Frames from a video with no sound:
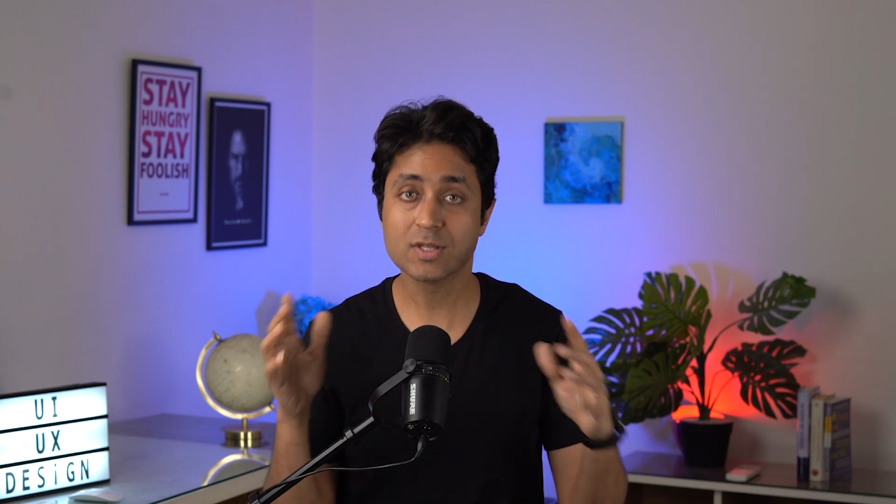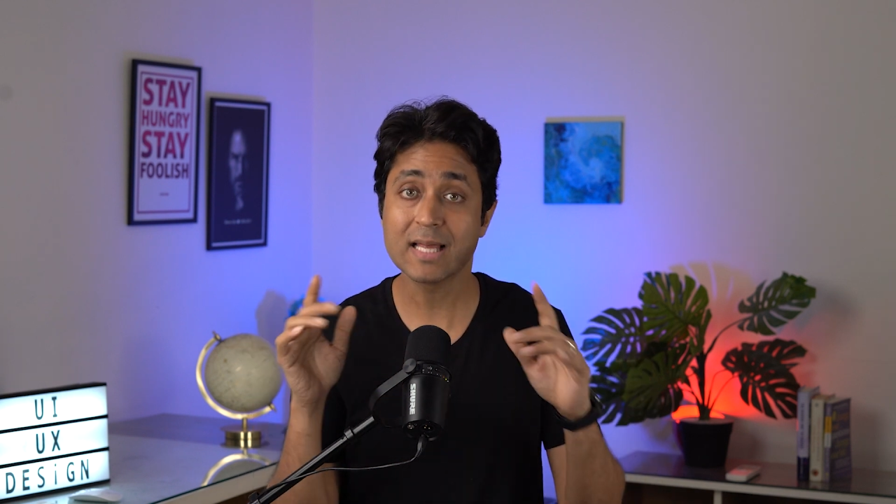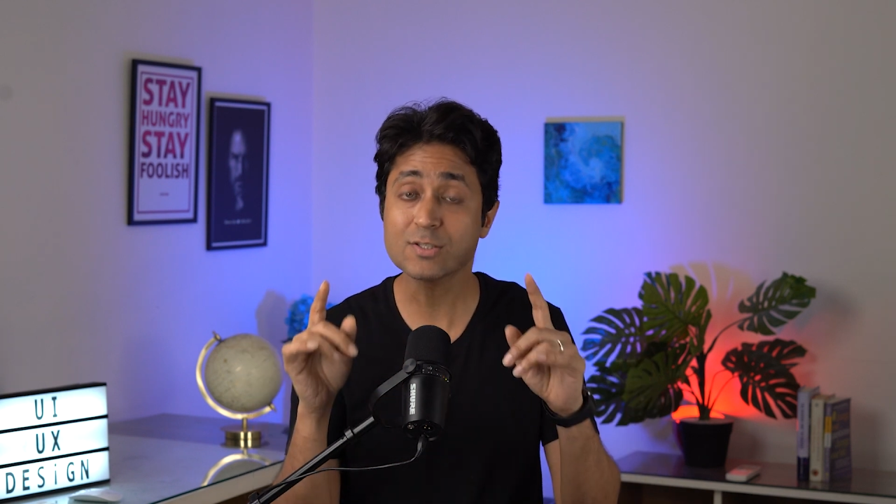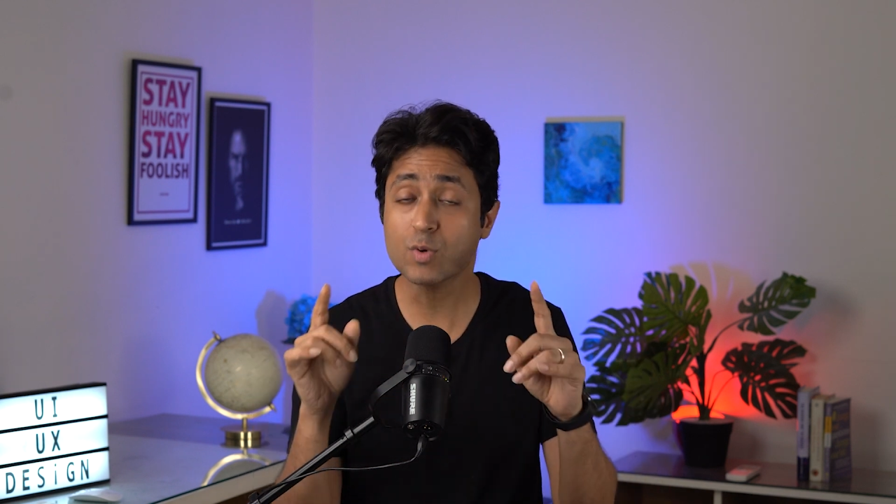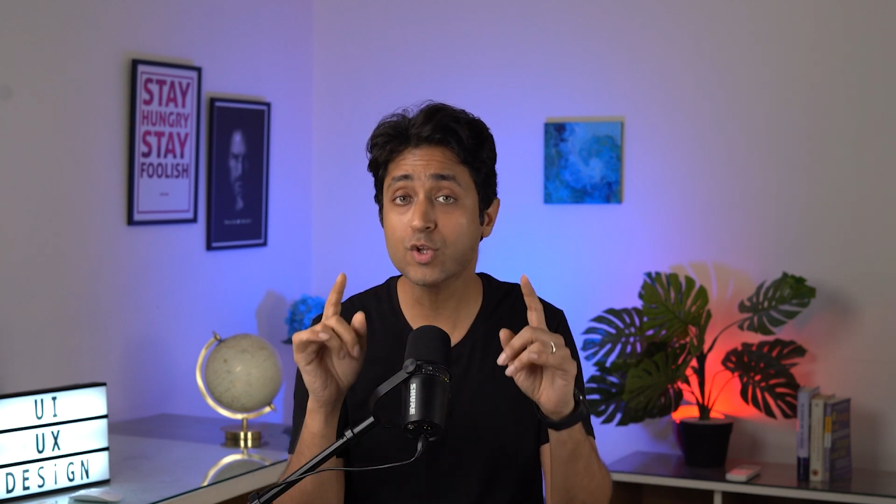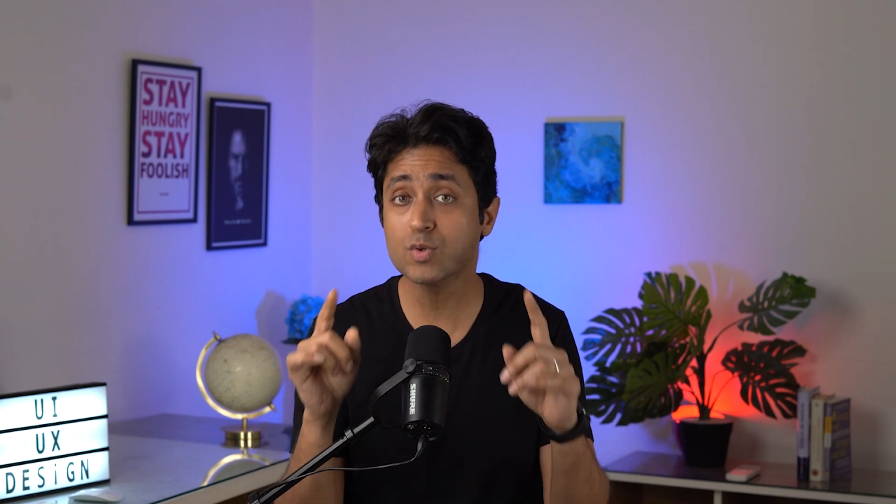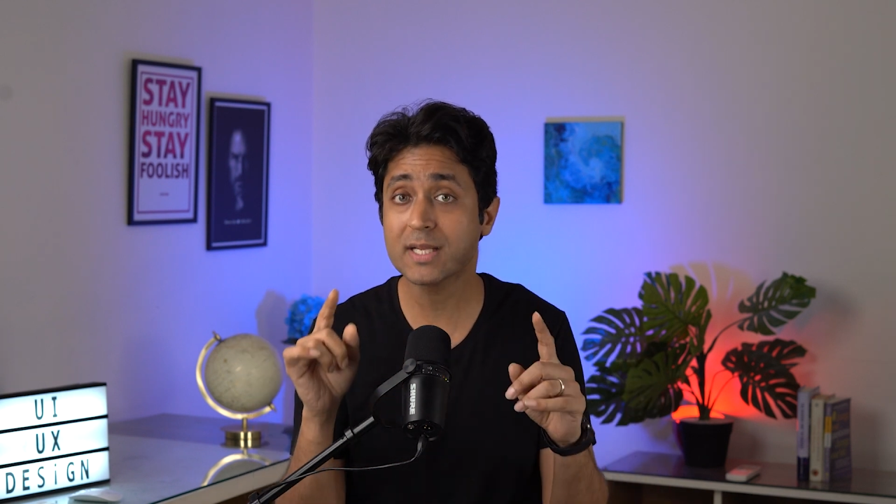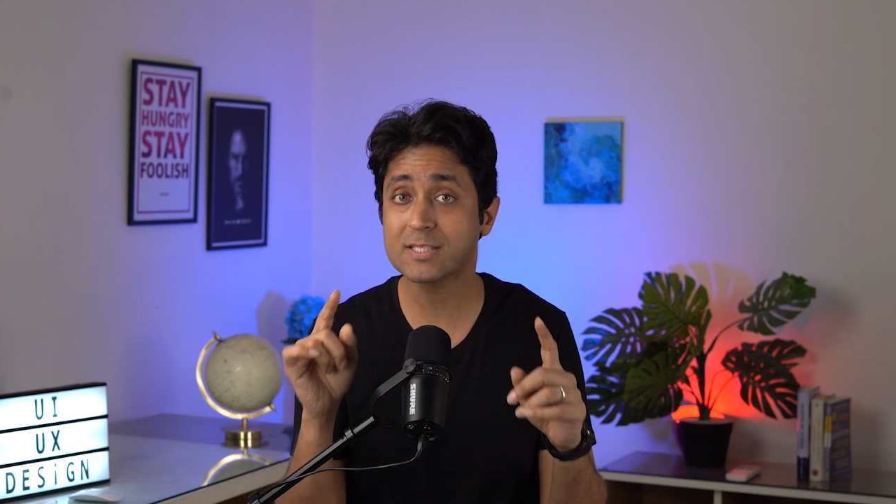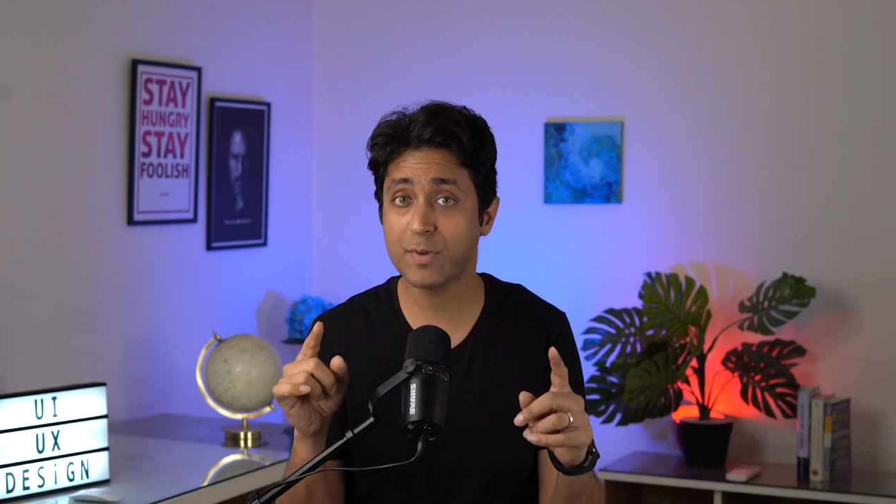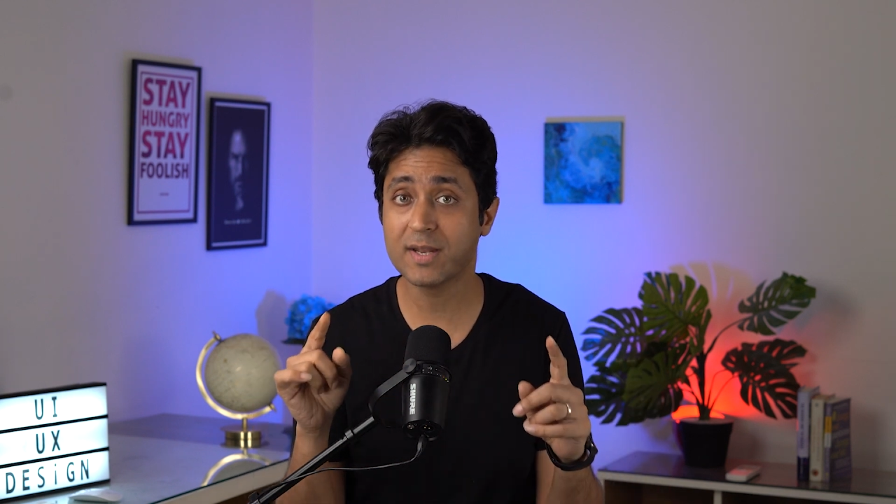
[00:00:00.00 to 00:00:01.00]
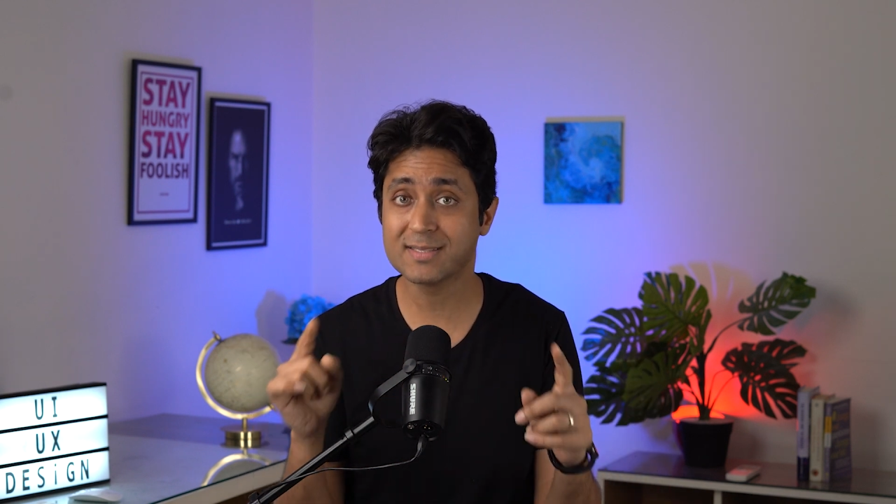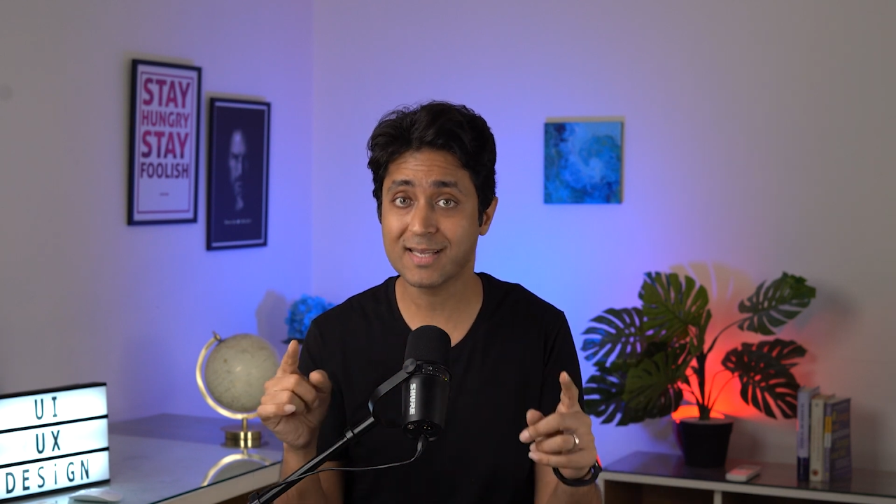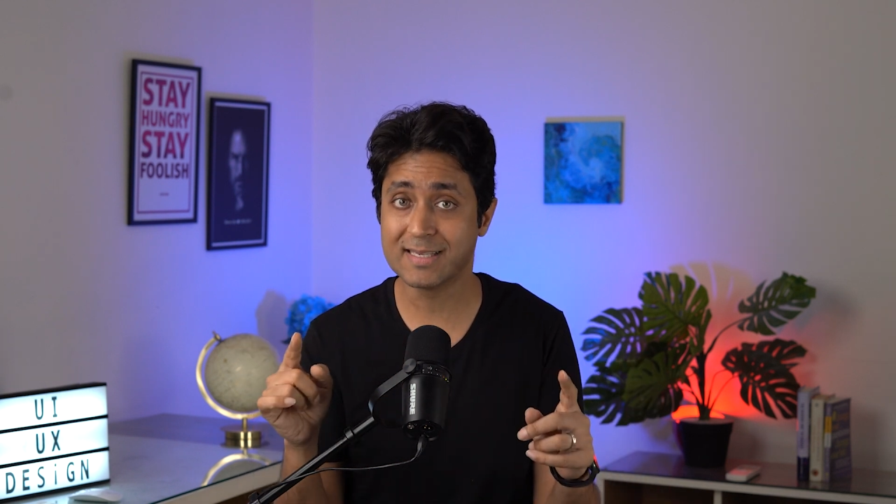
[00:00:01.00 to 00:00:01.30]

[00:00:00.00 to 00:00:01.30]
So that's what user experience